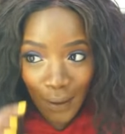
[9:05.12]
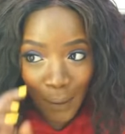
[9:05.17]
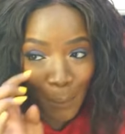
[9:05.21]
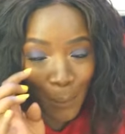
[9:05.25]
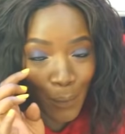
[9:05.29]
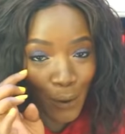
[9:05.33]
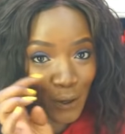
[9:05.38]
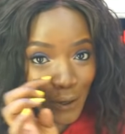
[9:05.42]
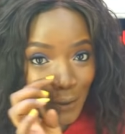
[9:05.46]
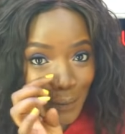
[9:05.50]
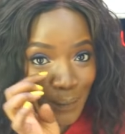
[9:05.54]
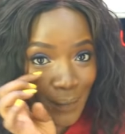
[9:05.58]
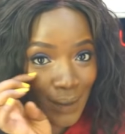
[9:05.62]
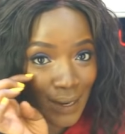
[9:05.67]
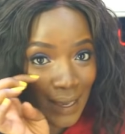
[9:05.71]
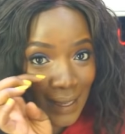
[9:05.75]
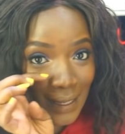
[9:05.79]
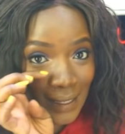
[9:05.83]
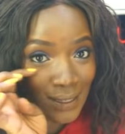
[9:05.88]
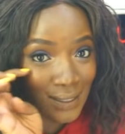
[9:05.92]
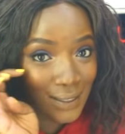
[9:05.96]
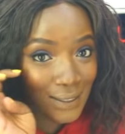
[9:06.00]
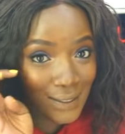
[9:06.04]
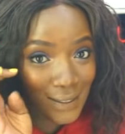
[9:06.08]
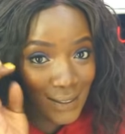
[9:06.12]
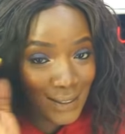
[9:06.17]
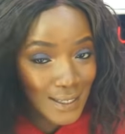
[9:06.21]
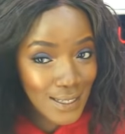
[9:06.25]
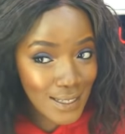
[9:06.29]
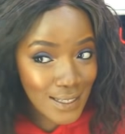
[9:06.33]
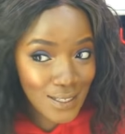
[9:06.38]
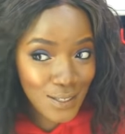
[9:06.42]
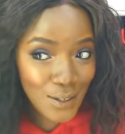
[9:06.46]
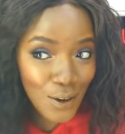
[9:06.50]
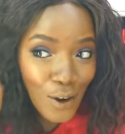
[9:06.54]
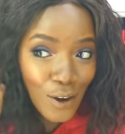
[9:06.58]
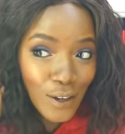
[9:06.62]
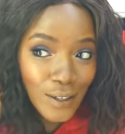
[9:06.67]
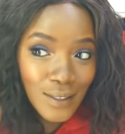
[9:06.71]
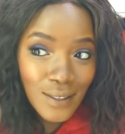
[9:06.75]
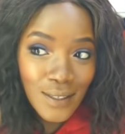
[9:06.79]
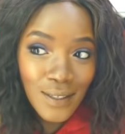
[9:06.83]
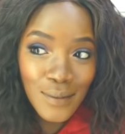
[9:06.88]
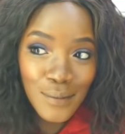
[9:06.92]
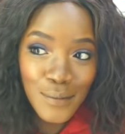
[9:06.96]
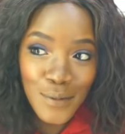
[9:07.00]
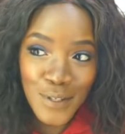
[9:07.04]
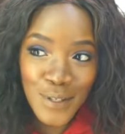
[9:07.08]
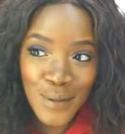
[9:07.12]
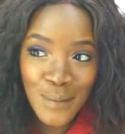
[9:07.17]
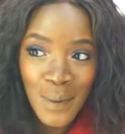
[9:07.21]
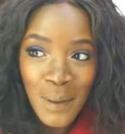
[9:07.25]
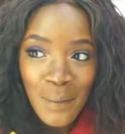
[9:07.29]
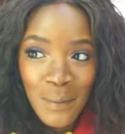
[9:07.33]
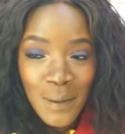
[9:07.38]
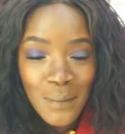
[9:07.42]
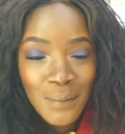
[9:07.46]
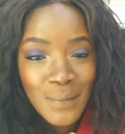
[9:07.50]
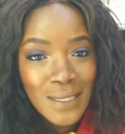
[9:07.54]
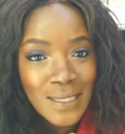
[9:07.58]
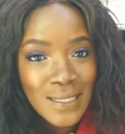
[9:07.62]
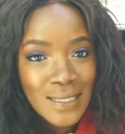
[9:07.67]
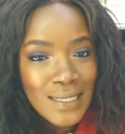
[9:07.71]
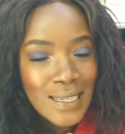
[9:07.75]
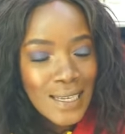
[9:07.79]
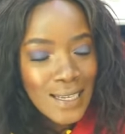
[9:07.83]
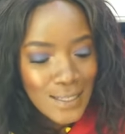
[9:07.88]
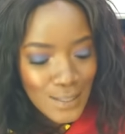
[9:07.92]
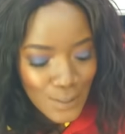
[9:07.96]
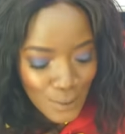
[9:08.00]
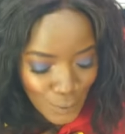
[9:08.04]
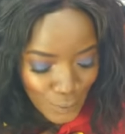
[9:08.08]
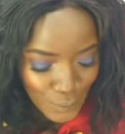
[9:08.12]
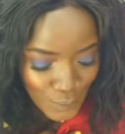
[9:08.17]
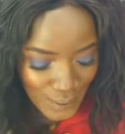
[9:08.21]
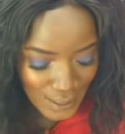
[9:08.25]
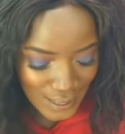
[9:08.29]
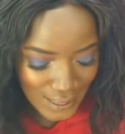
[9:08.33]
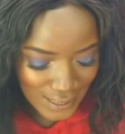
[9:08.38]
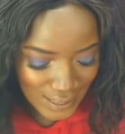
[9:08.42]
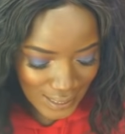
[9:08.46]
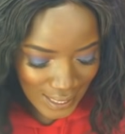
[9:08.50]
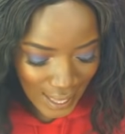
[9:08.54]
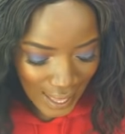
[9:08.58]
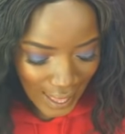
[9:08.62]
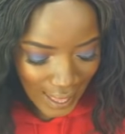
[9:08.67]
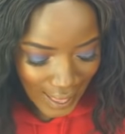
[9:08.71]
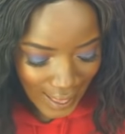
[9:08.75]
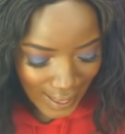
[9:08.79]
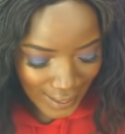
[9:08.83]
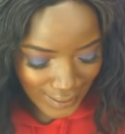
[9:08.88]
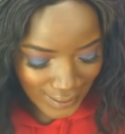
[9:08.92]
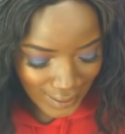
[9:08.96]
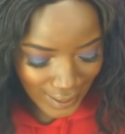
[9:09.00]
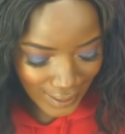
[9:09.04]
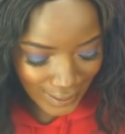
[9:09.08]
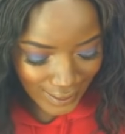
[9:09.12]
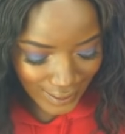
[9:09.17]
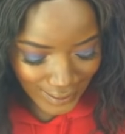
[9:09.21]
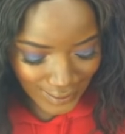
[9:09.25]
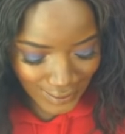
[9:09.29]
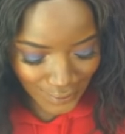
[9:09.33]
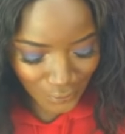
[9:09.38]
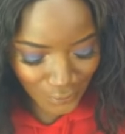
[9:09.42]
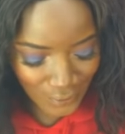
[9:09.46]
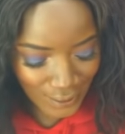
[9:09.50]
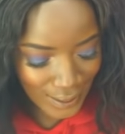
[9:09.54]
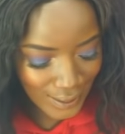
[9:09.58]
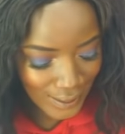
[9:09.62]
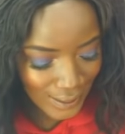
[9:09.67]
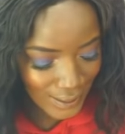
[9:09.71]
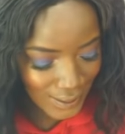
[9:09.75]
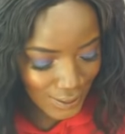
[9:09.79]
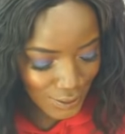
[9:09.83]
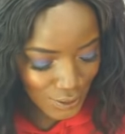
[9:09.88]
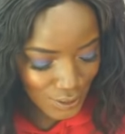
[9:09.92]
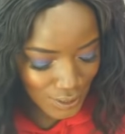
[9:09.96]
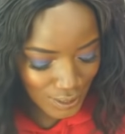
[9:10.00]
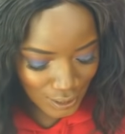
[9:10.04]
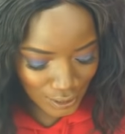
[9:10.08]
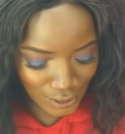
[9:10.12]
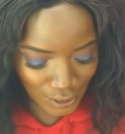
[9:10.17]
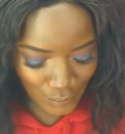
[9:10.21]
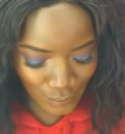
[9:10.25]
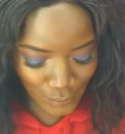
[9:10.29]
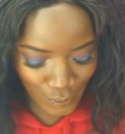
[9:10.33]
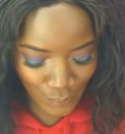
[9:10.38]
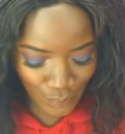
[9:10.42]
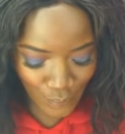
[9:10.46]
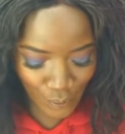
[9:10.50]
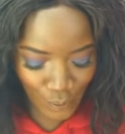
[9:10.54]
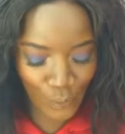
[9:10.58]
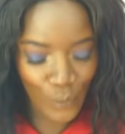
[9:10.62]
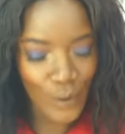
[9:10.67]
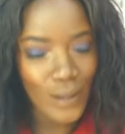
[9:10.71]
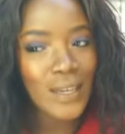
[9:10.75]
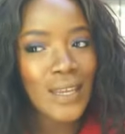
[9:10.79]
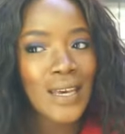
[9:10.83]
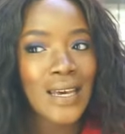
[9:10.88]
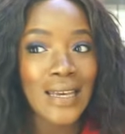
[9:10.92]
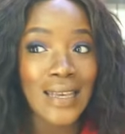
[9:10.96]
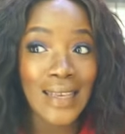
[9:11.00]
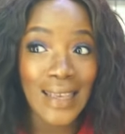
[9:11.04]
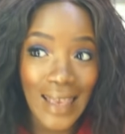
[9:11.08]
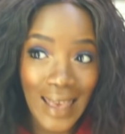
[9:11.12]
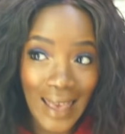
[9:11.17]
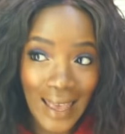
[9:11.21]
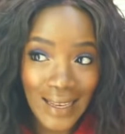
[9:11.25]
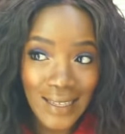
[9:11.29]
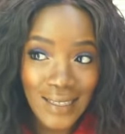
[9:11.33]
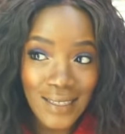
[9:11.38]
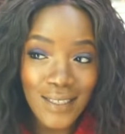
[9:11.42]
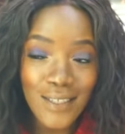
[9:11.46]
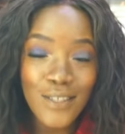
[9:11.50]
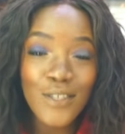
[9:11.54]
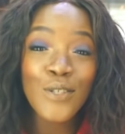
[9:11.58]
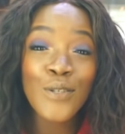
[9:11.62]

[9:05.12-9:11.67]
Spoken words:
Bottom liner is on. I'm using my Maybelline as always, and I kind of feel like I need to touch up the blue one again.